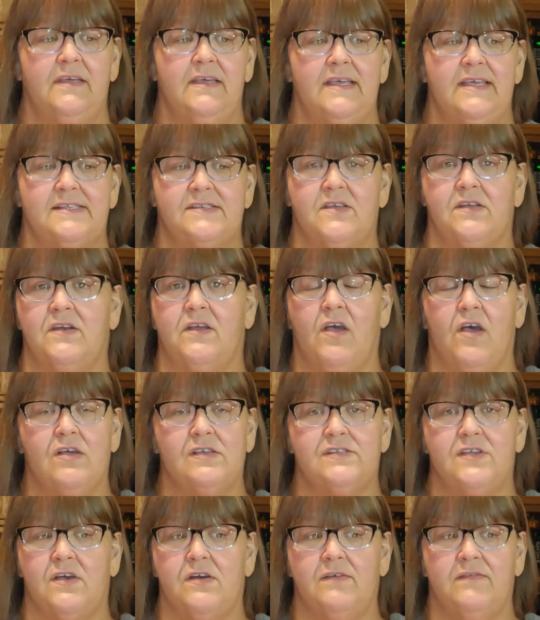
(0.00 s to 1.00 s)
It's going to
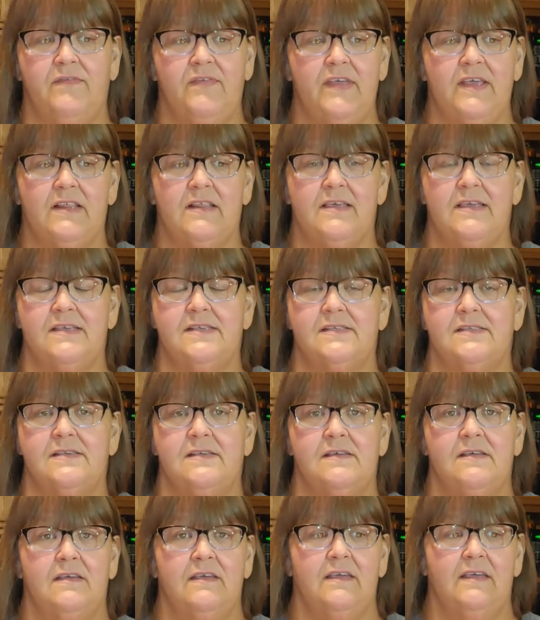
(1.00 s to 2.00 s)
cause hard
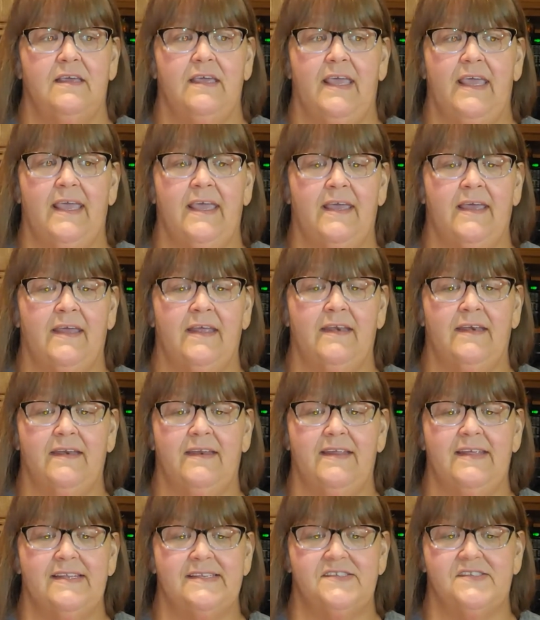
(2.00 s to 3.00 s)
feelings, and
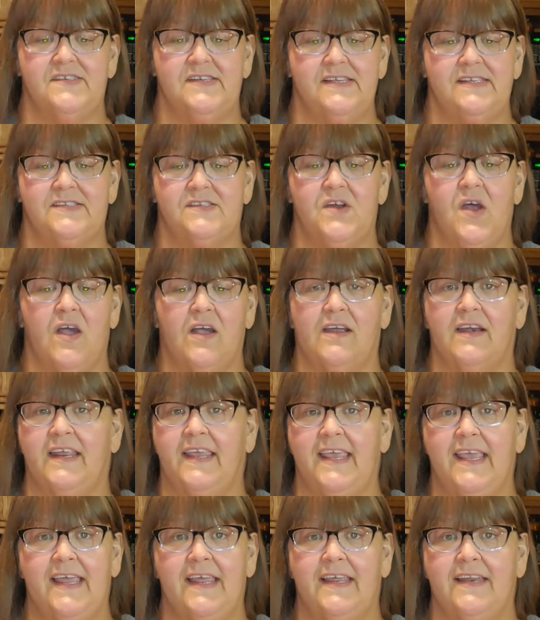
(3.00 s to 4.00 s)
it's not going
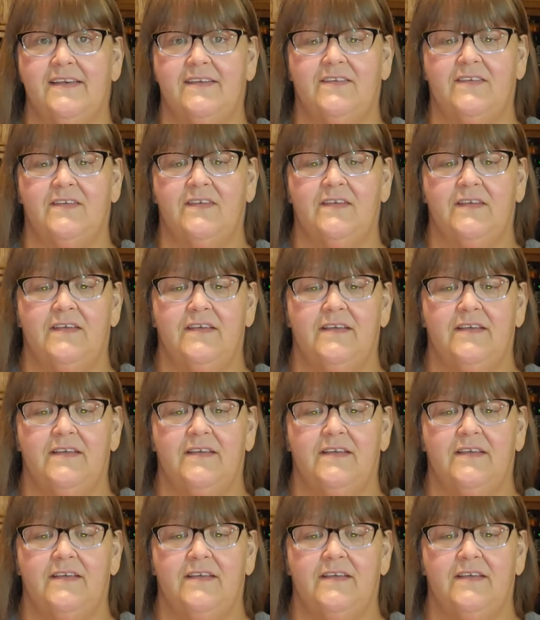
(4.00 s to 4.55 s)
to get